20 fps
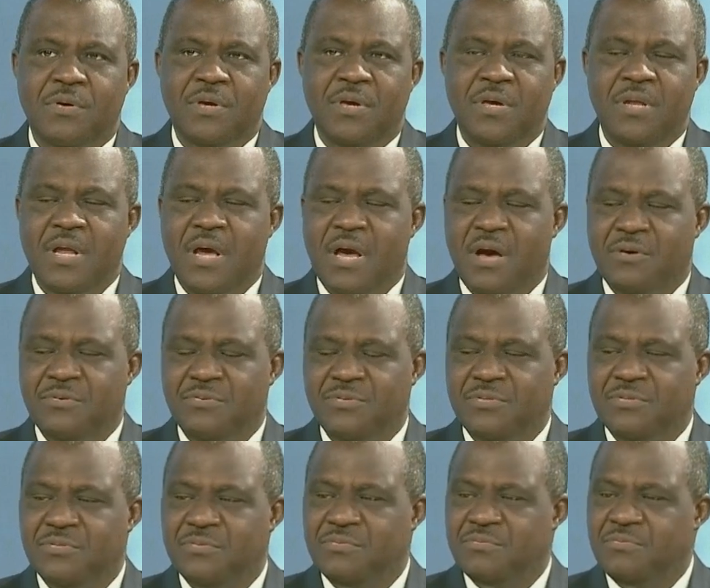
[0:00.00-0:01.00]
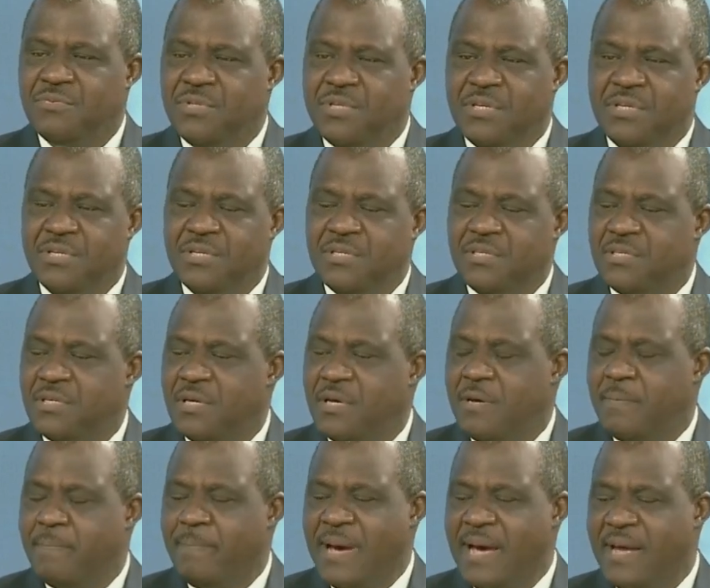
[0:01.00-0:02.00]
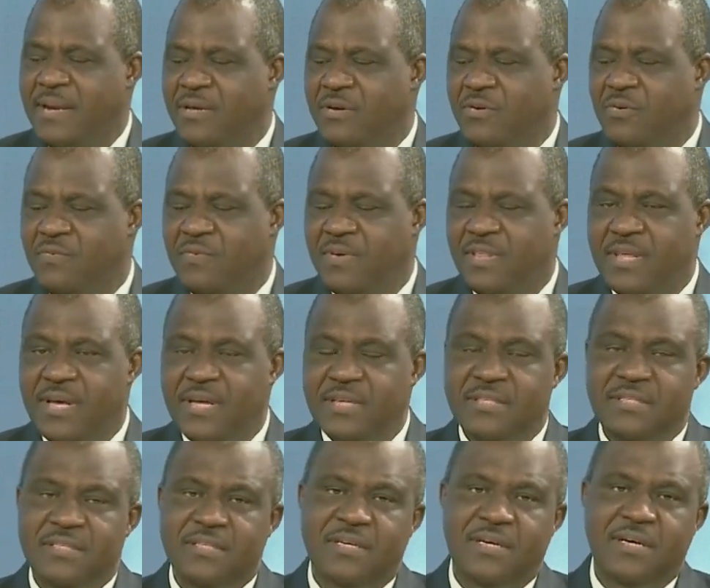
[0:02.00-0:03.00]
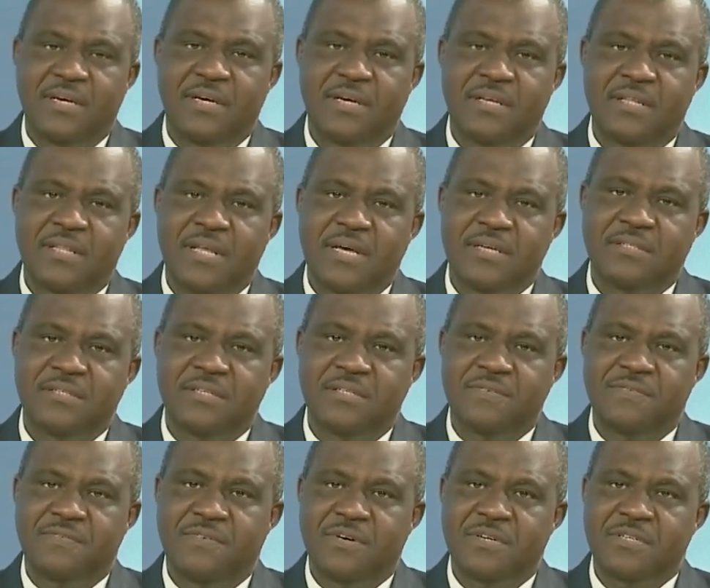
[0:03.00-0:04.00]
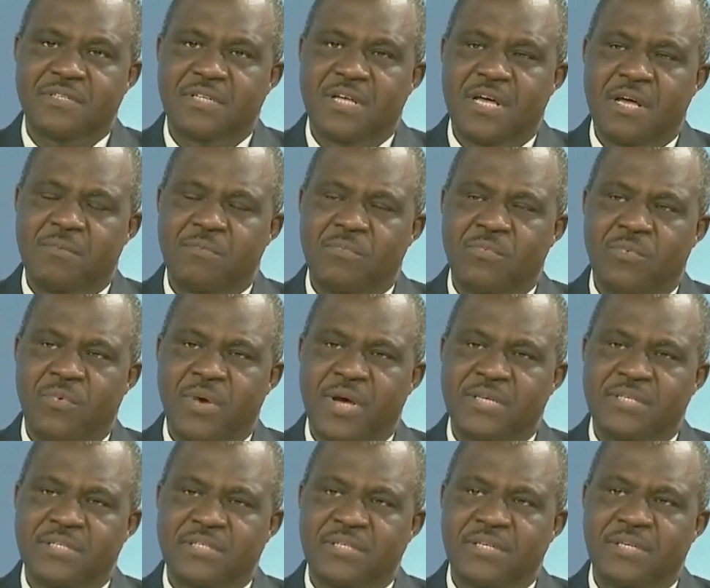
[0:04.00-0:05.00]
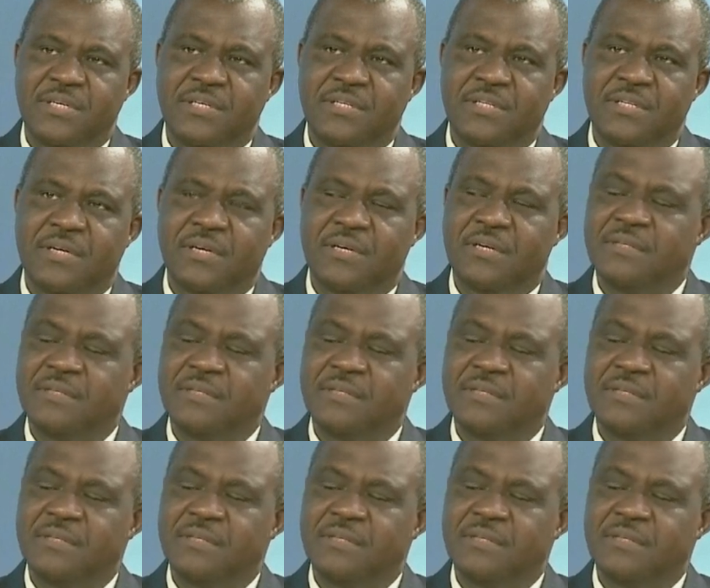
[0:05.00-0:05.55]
in-house. We didn't panic over that. That's not the first time we're seeing